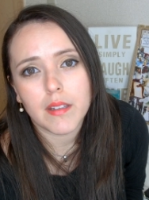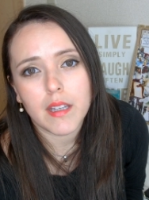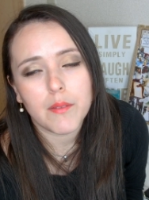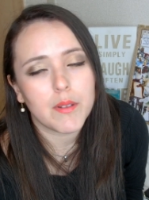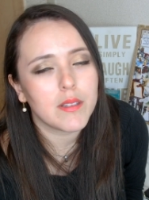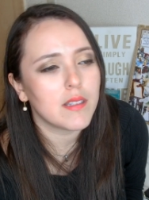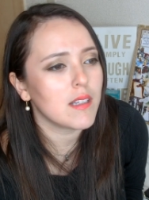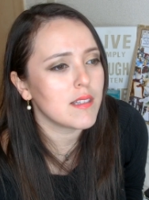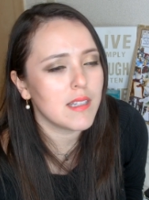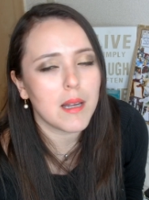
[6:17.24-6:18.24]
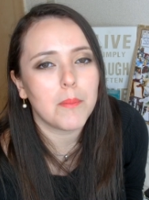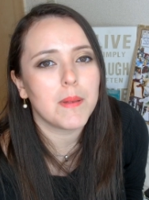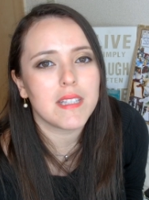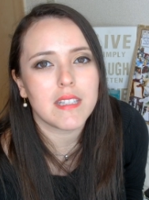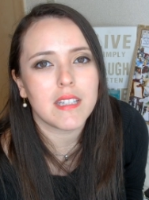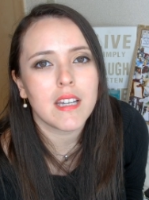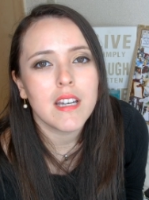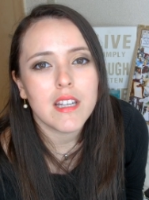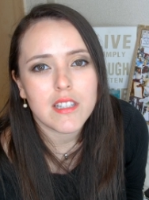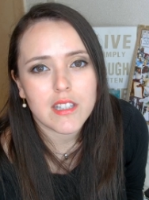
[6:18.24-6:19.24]
even that that busy
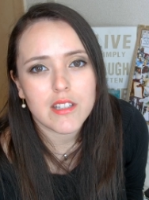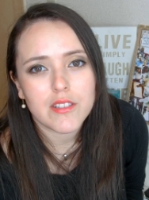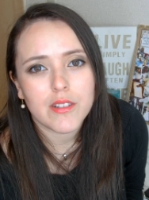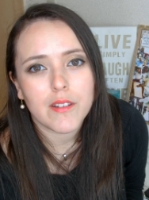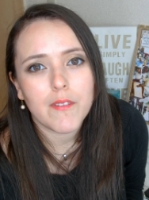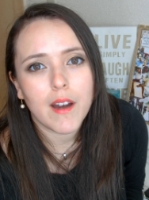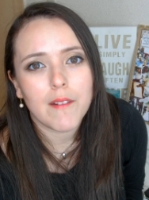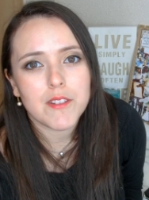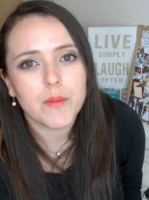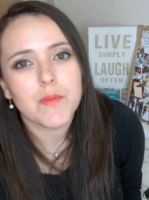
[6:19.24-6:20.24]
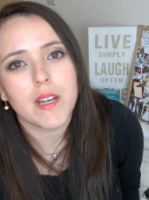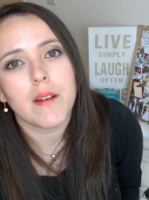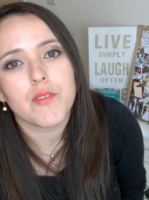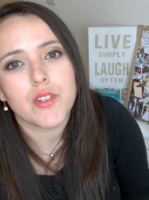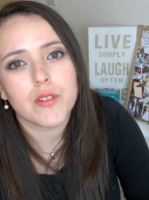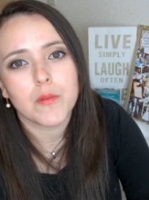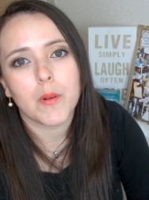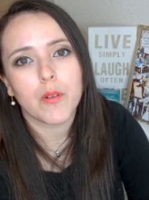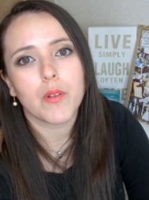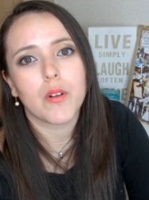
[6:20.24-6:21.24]
schedule if you have some time to
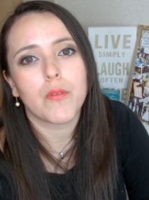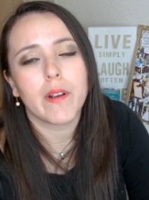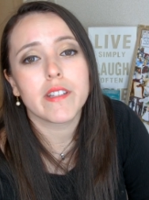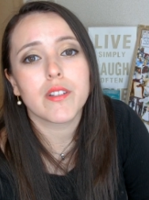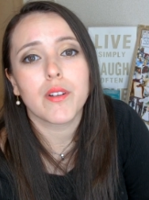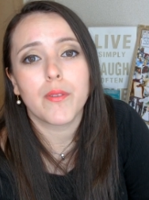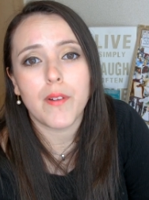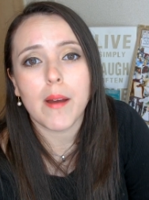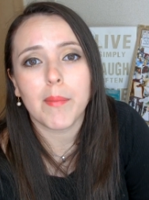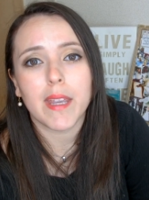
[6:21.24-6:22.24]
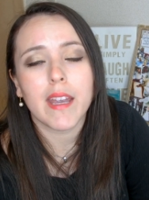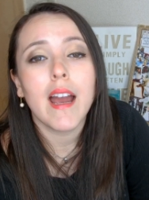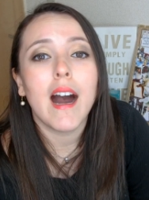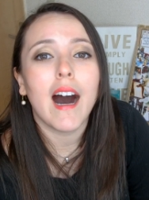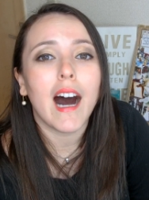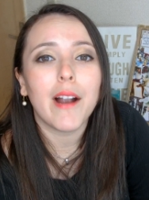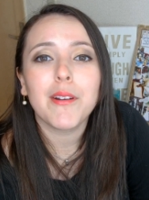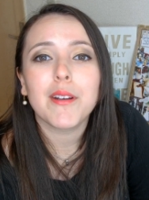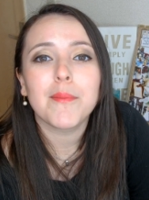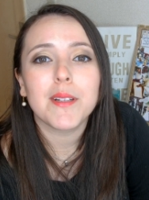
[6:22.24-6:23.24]
spend with your friends or your family i
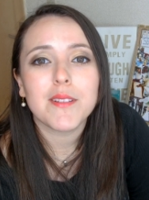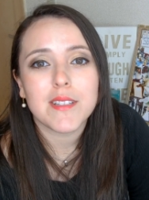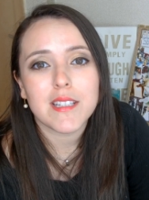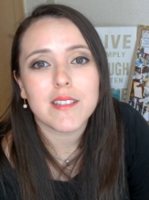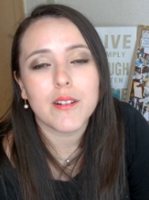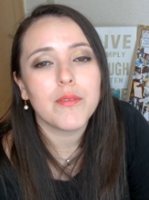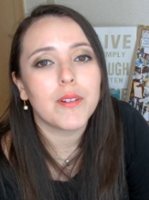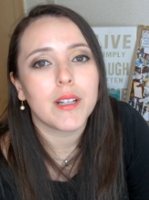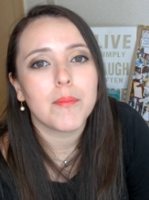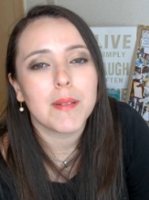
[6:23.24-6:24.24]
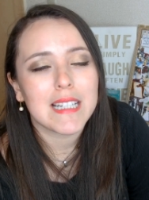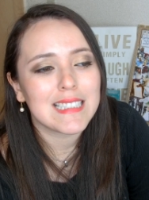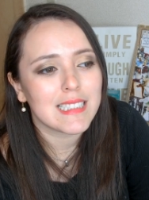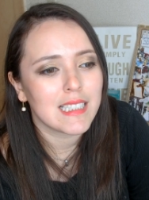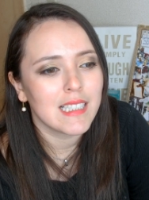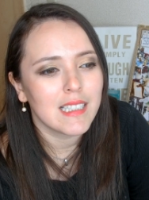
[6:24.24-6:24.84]
recommend you just go for it because